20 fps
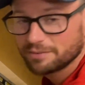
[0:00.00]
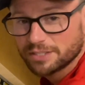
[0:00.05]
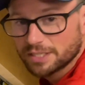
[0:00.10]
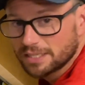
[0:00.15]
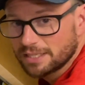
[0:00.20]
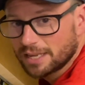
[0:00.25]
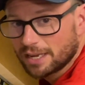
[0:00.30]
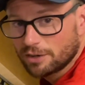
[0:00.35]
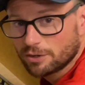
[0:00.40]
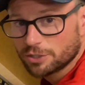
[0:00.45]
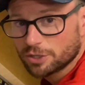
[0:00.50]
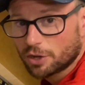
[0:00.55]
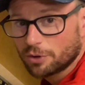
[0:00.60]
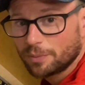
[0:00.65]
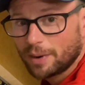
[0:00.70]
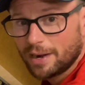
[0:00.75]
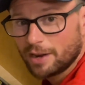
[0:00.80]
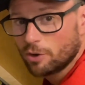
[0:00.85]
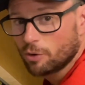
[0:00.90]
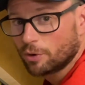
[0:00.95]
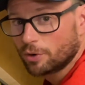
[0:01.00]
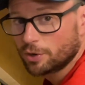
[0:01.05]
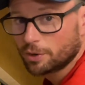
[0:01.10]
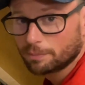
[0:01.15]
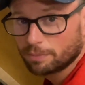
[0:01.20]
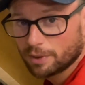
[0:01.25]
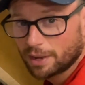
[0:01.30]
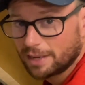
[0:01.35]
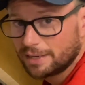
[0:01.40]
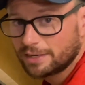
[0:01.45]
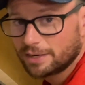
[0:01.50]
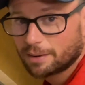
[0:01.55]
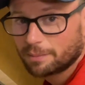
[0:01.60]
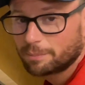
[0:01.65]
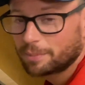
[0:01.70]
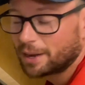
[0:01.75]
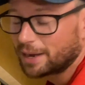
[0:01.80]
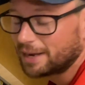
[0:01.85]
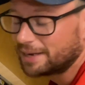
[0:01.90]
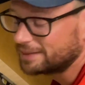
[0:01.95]
Systainers already or you're planning
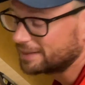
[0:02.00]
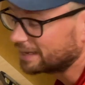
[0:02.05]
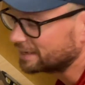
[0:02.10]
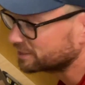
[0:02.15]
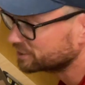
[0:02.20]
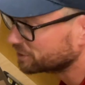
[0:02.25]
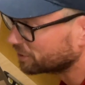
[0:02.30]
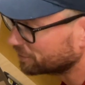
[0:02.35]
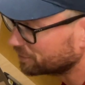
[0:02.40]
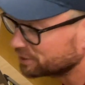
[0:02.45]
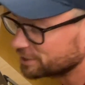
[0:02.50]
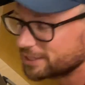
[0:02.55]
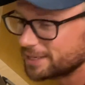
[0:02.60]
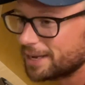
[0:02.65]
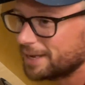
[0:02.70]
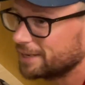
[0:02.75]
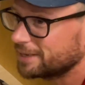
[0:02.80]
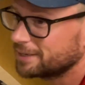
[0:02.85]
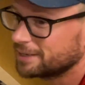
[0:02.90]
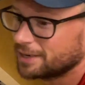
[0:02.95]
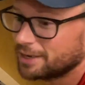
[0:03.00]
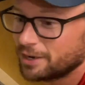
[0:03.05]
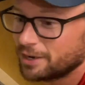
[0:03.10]
on buying that starter set.